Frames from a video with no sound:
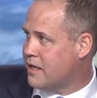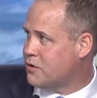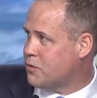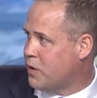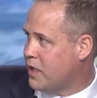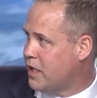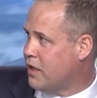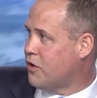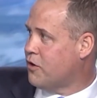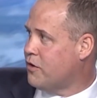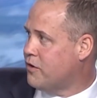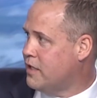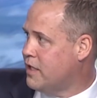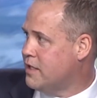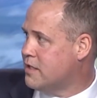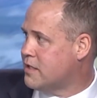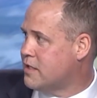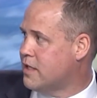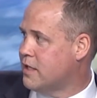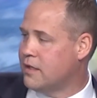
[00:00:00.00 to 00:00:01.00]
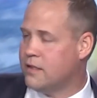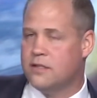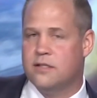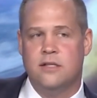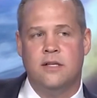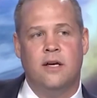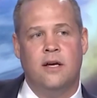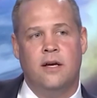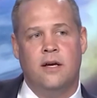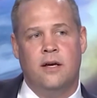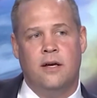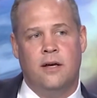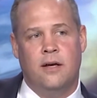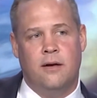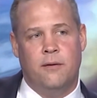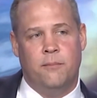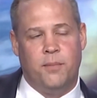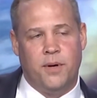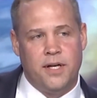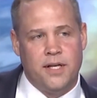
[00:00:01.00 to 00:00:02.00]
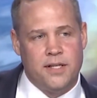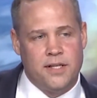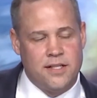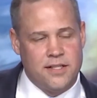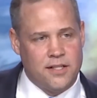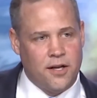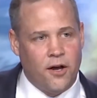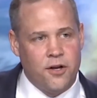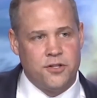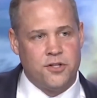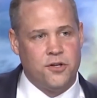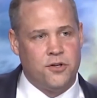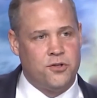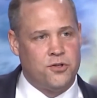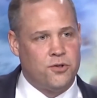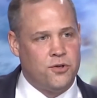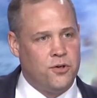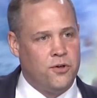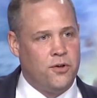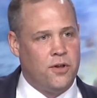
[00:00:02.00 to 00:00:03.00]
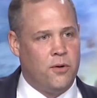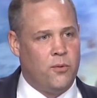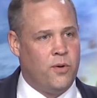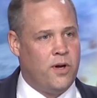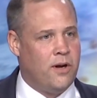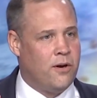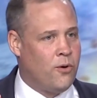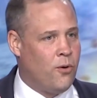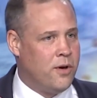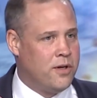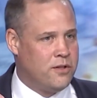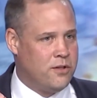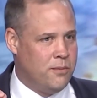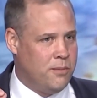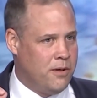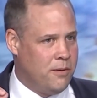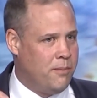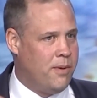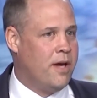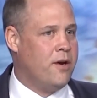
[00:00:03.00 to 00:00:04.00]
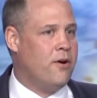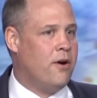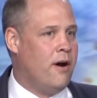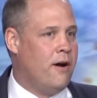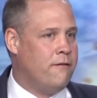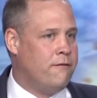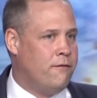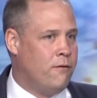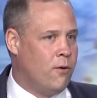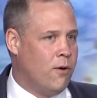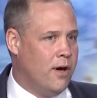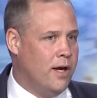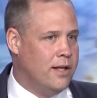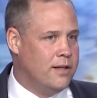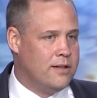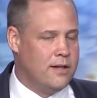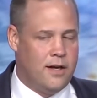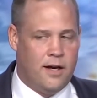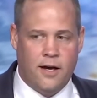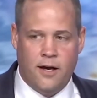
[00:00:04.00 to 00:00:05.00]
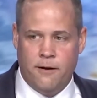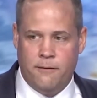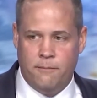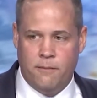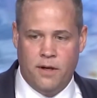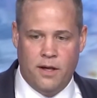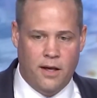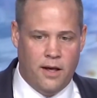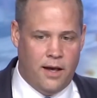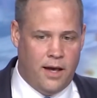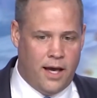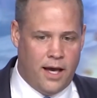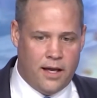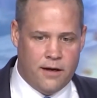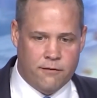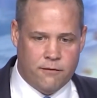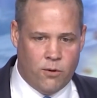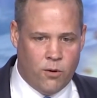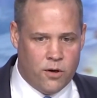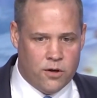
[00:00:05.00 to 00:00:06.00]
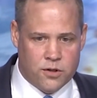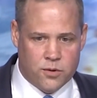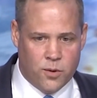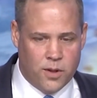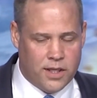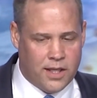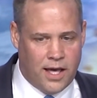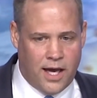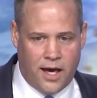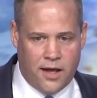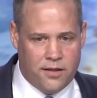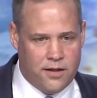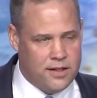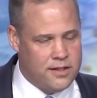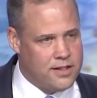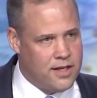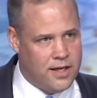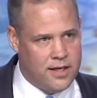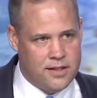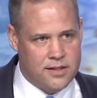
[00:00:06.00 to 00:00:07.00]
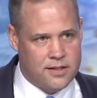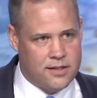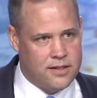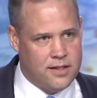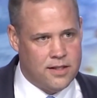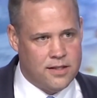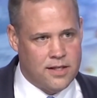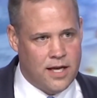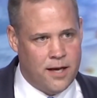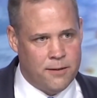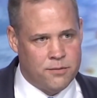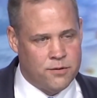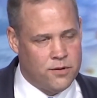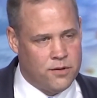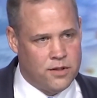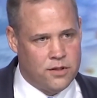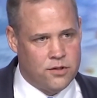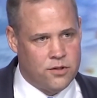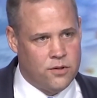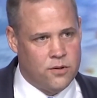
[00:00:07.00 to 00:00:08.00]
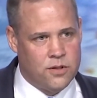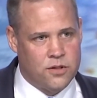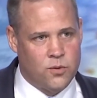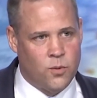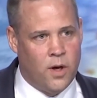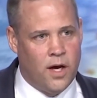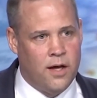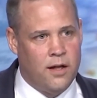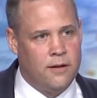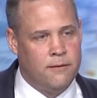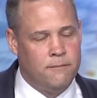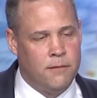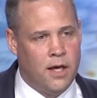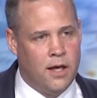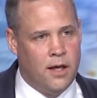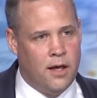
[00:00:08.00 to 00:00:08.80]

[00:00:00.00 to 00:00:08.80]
as we learn these things, but it is also true that we are going to be better off for it. And of course, what Kathy said is absolutely true as well.